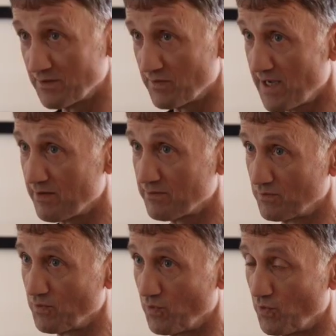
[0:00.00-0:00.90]
So that
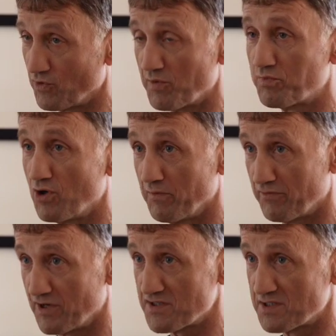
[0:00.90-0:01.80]
was the
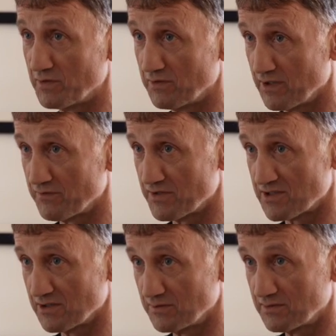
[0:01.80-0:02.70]
prompt for us to move over
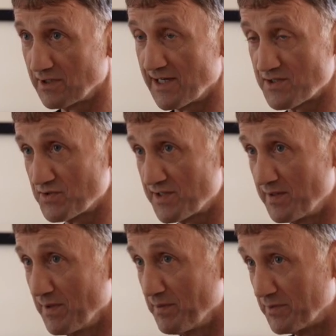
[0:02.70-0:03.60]
to an air source
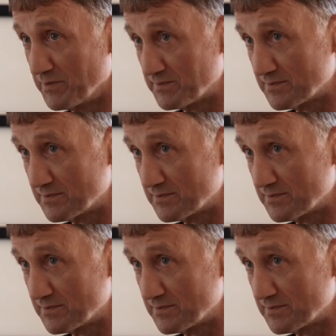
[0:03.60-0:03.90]
heat pump.